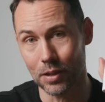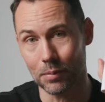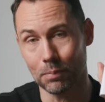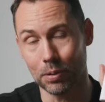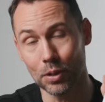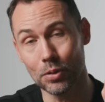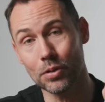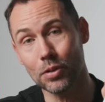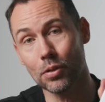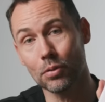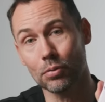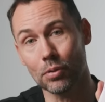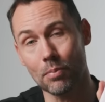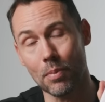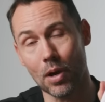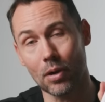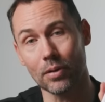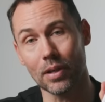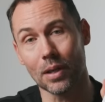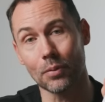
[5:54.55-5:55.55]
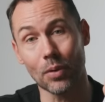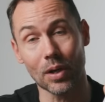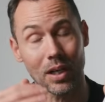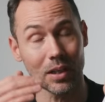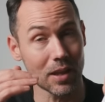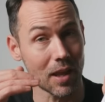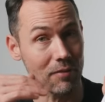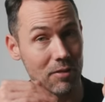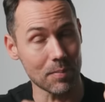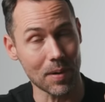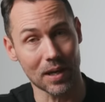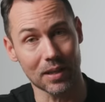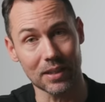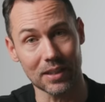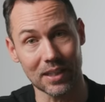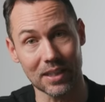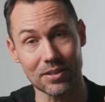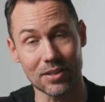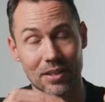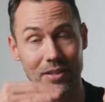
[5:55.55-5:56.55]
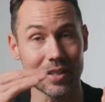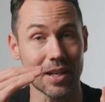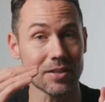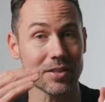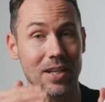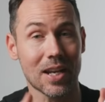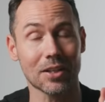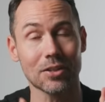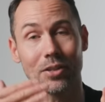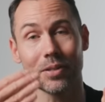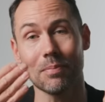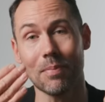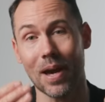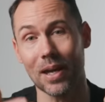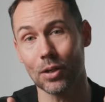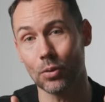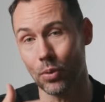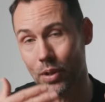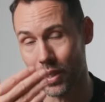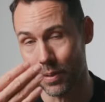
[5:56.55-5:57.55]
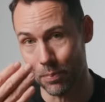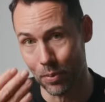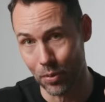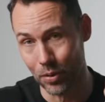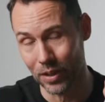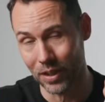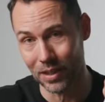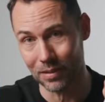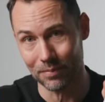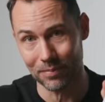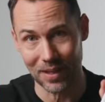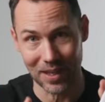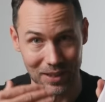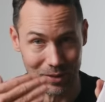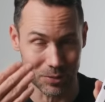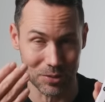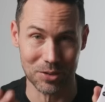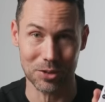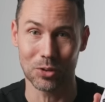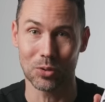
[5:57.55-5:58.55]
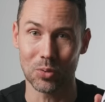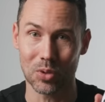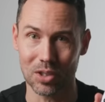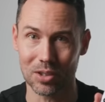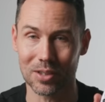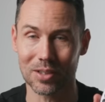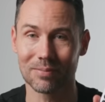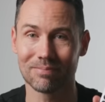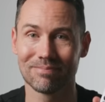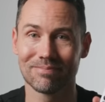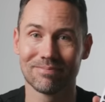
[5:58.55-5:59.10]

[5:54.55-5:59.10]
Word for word: a Bluetooth remote, and what I love about it is it doesn't actually matter where you point it, it'll still work.